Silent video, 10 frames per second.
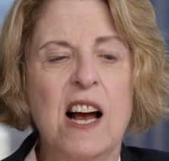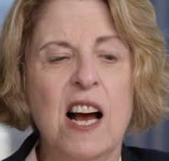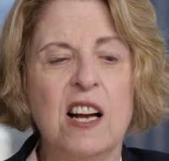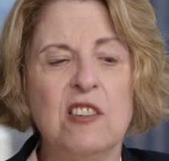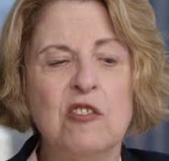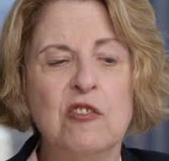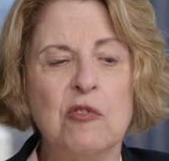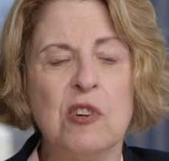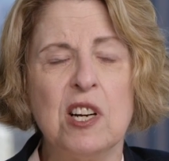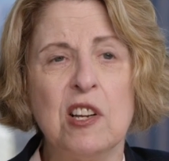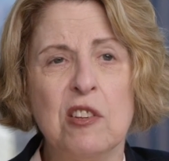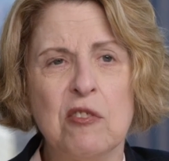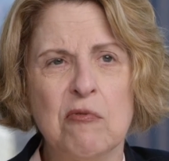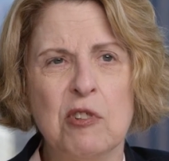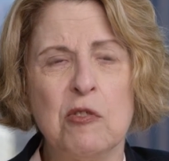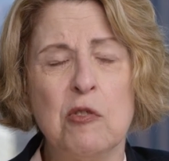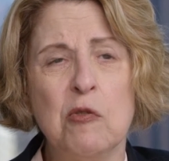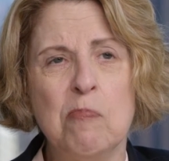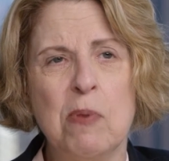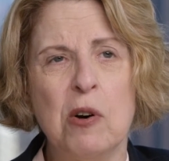at sorting
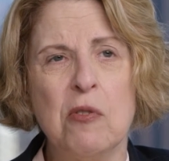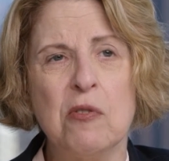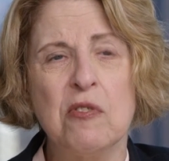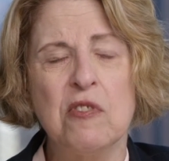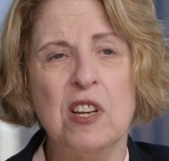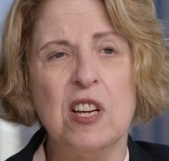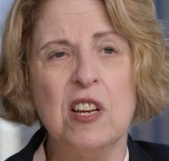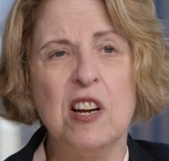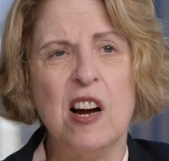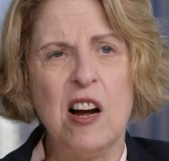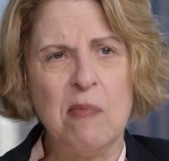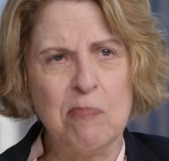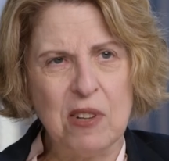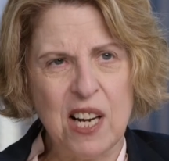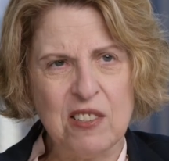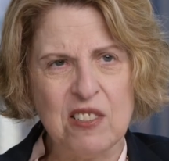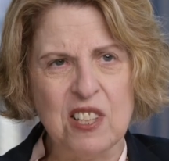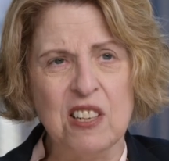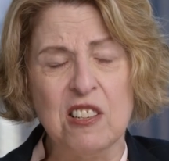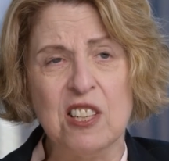through both the complex
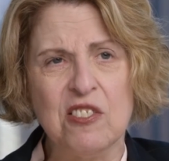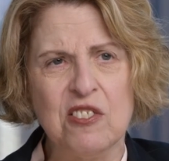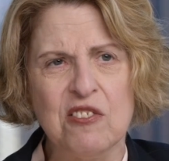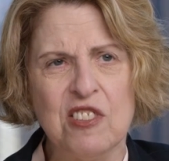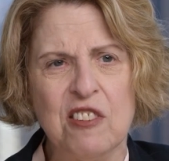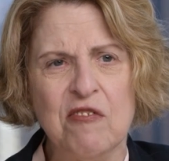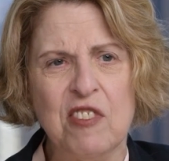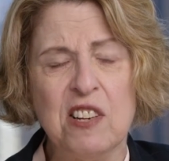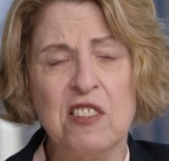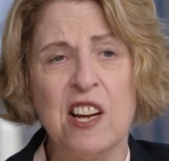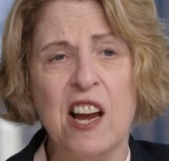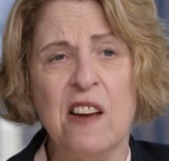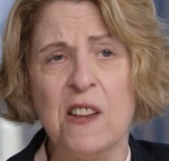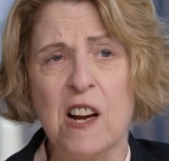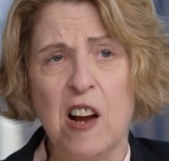legal issues they're facing and the